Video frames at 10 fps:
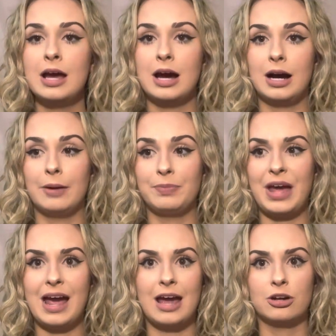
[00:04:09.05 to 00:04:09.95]

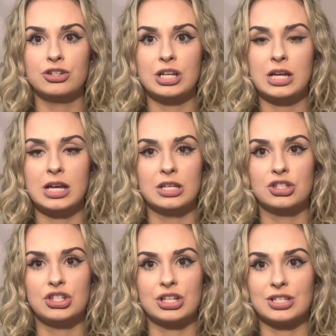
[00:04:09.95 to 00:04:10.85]
that energy is
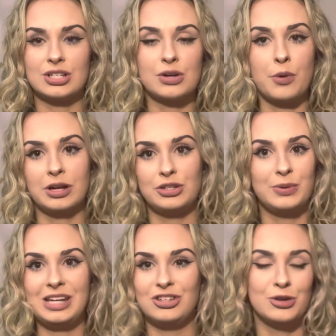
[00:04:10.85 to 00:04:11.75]
just going to
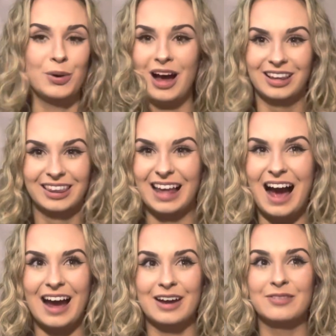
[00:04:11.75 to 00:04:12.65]
eat you
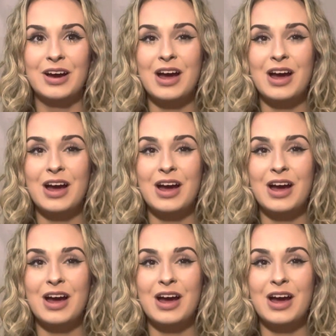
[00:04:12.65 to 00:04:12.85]
alive.